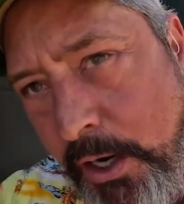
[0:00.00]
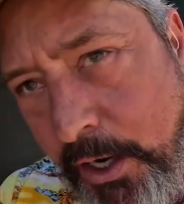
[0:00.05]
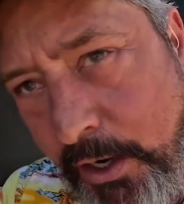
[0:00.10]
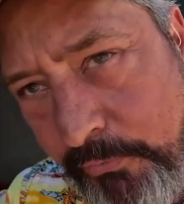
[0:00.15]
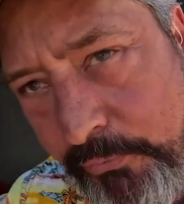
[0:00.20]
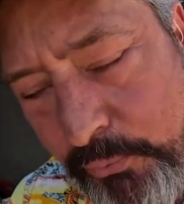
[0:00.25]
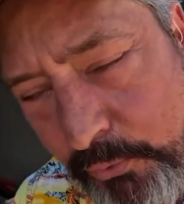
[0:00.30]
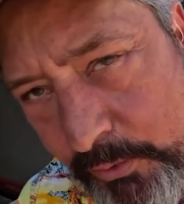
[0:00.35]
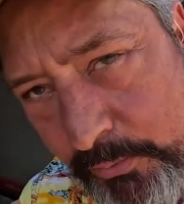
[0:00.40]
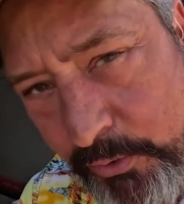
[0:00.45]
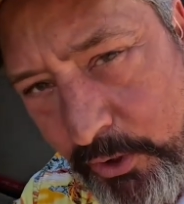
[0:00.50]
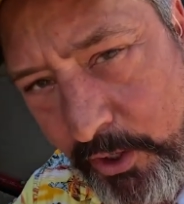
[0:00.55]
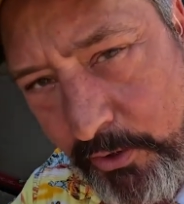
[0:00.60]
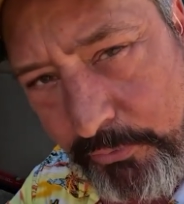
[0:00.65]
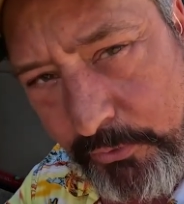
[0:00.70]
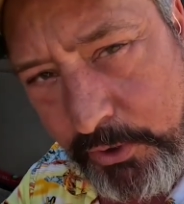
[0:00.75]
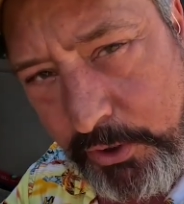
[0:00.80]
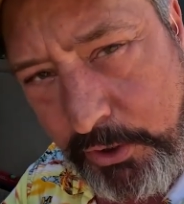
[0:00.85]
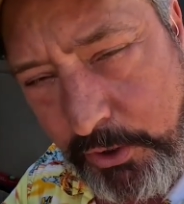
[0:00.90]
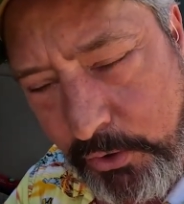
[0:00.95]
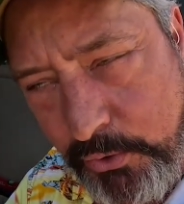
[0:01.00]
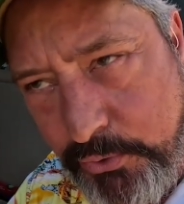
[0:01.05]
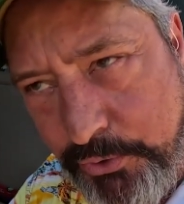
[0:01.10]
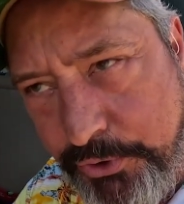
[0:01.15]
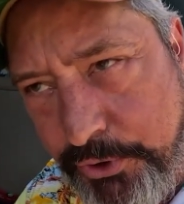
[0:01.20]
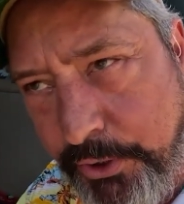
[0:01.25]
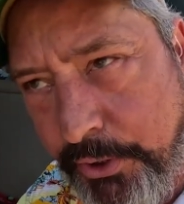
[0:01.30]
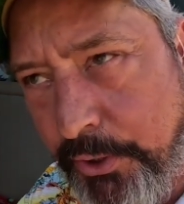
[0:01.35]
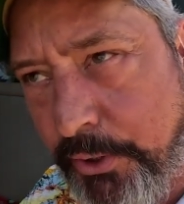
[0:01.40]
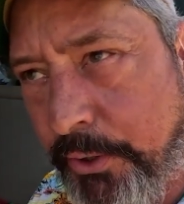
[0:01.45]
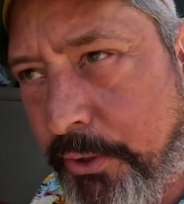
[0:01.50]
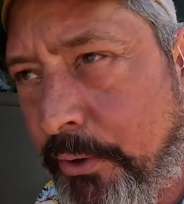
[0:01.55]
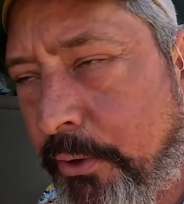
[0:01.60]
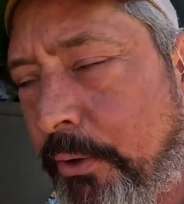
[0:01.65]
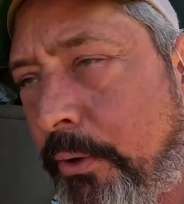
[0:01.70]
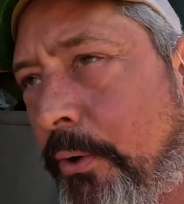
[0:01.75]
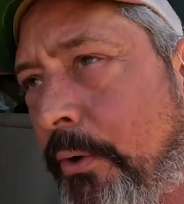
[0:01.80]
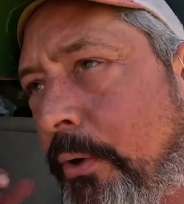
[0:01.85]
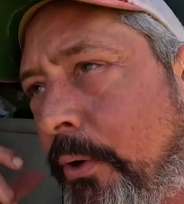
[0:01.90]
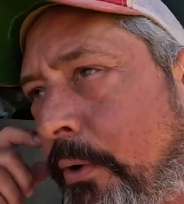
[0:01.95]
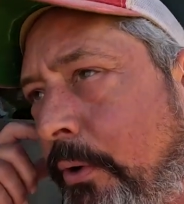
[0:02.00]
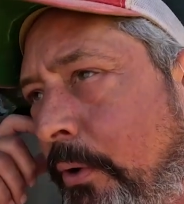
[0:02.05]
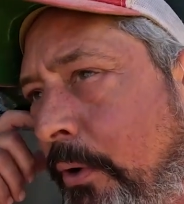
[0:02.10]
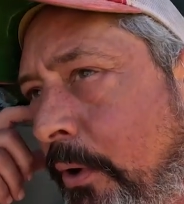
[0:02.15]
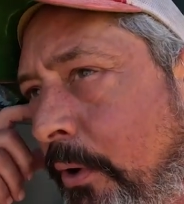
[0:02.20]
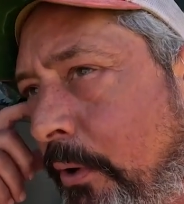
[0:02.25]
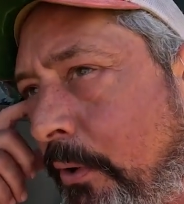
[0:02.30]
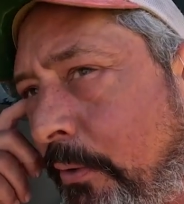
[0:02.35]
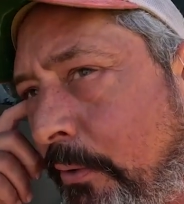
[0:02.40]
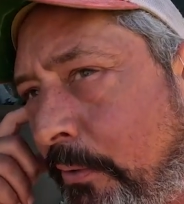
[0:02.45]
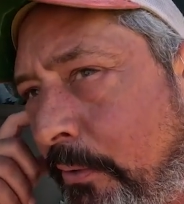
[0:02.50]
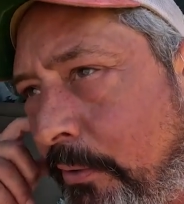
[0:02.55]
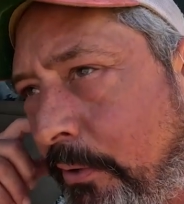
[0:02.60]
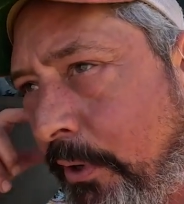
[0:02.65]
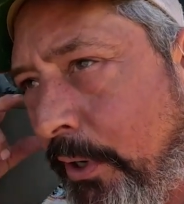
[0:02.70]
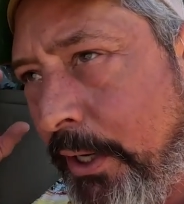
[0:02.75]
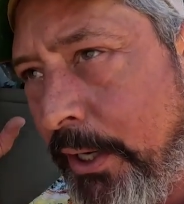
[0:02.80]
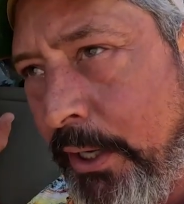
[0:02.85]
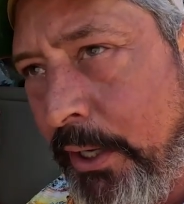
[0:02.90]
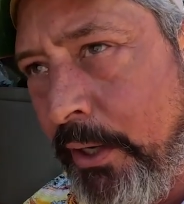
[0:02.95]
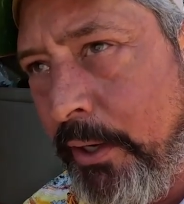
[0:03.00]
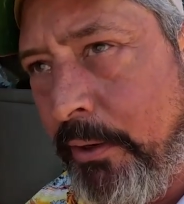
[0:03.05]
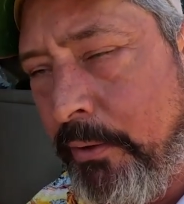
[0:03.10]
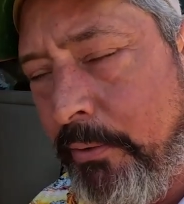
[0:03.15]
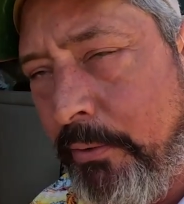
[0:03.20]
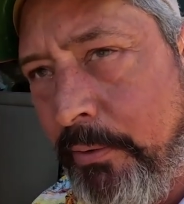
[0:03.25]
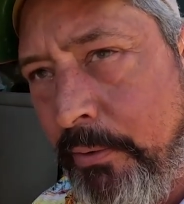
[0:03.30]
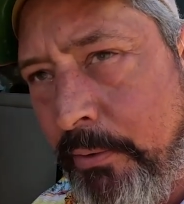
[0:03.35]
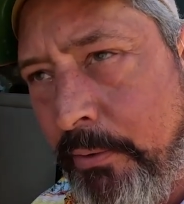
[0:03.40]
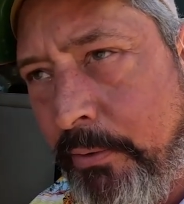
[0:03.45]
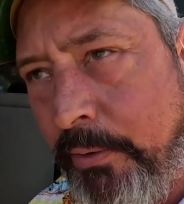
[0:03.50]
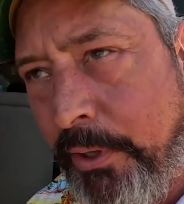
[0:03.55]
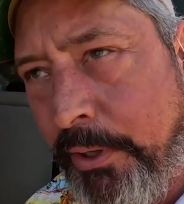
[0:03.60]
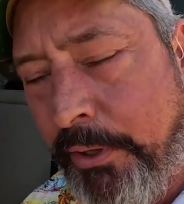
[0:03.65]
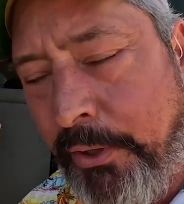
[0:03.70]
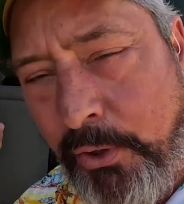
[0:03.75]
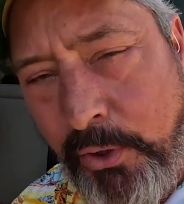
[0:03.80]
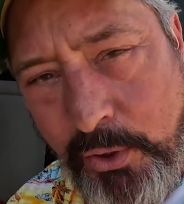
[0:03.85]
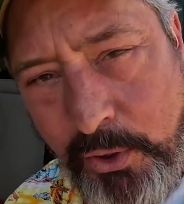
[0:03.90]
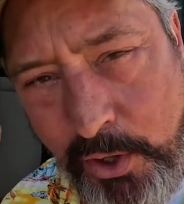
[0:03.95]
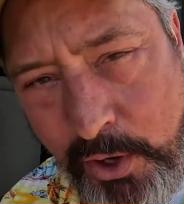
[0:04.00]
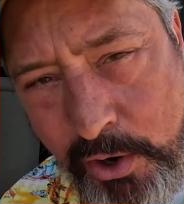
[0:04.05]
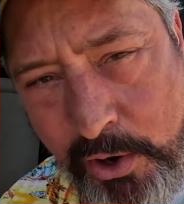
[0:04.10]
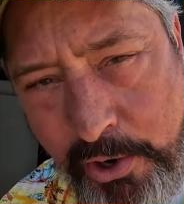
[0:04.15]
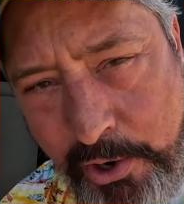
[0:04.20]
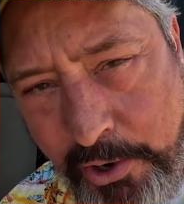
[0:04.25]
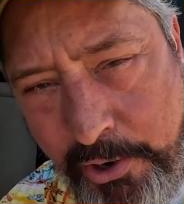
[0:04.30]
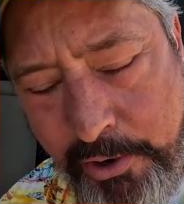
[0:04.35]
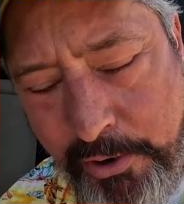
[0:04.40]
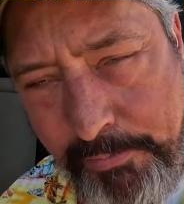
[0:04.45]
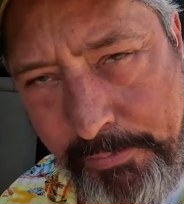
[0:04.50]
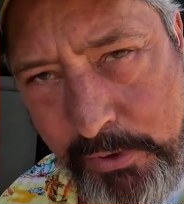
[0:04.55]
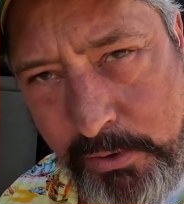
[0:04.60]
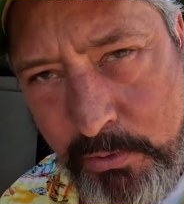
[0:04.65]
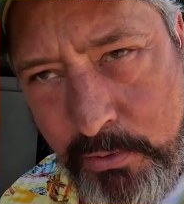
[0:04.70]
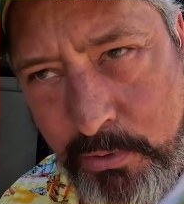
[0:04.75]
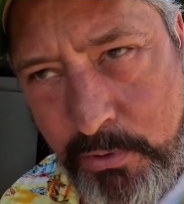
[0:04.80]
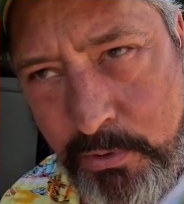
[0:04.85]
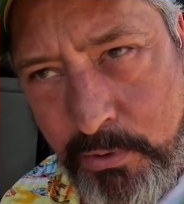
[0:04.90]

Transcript: after we brought the coach here, I got a an alarm